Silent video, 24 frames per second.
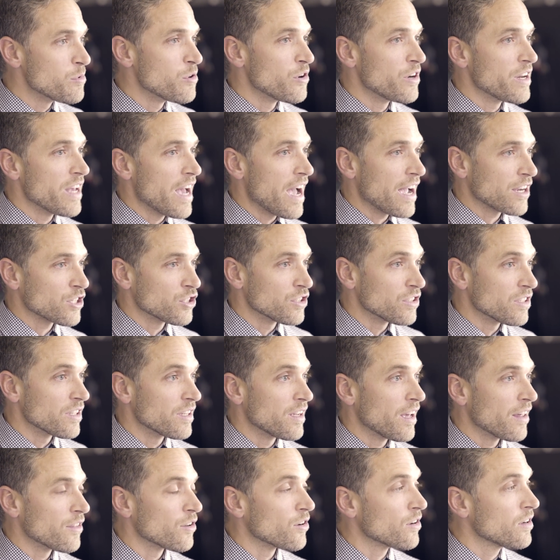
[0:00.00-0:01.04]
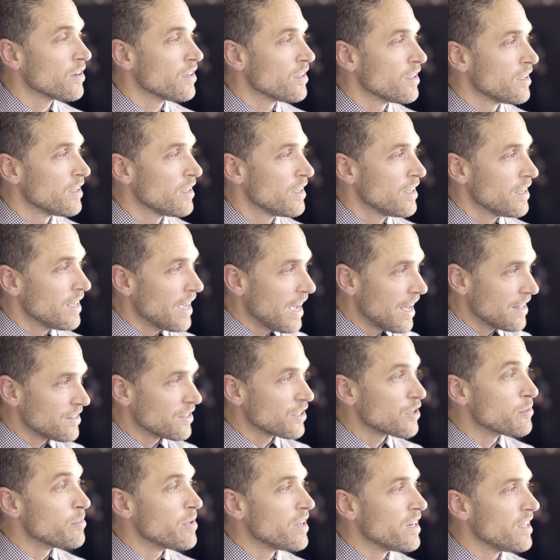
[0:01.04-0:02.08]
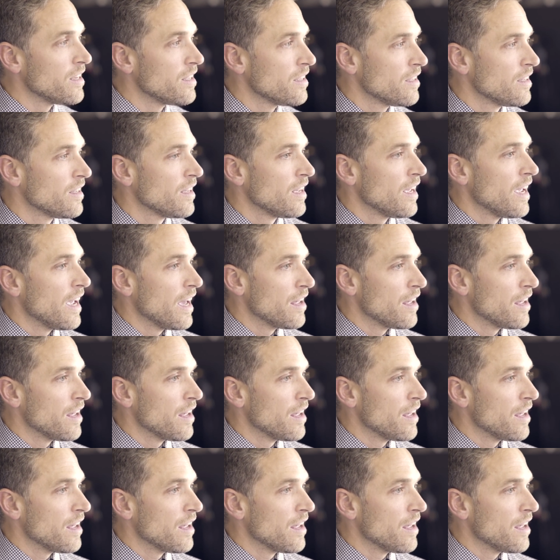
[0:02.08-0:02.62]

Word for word: the community action together as a committee,